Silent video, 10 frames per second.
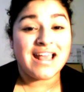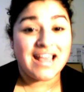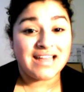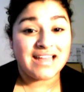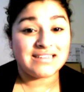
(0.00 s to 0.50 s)

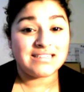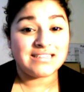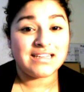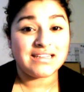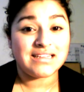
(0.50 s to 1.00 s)
And
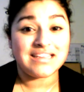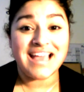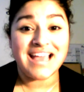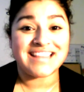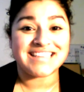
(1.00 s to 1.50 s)

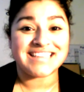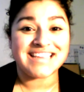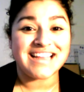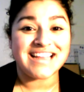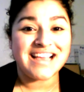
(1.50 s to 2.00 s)
yeah, that's
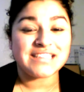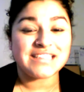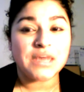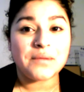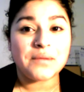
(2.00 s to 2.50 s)
it.
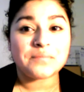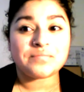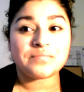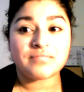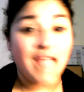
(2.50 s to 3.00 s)
So
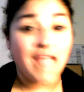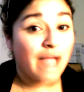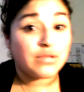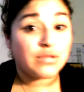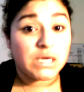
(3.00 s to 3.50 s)
I
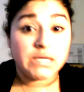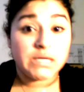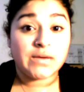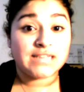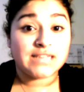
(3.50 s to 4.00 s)
will talk to
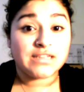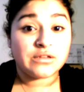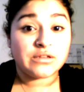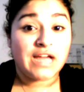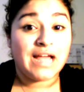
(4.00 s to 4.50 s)
you guys
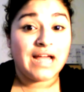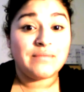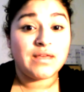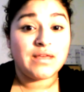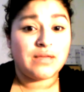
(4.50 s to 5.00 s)
another time.
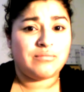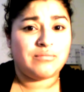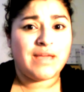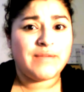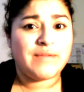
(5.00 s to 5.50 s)

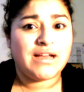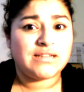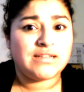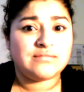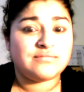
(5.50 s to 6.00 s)
Maybe
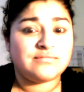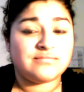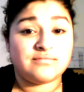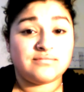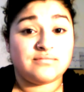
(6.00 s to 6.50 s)
I'll
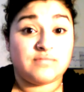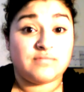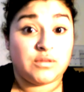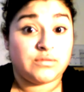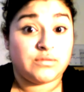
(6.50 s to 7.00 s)

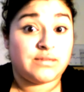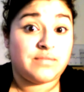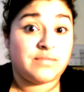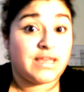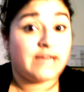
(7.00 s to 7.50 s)
do
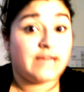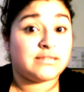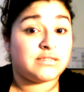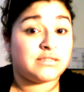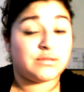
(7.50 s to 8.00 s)
something else,
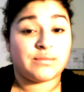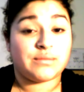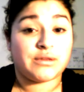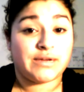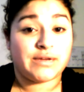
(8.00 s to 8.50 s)
do
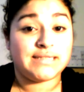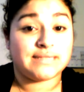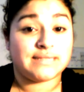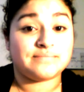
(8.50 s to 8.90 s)
something crazy.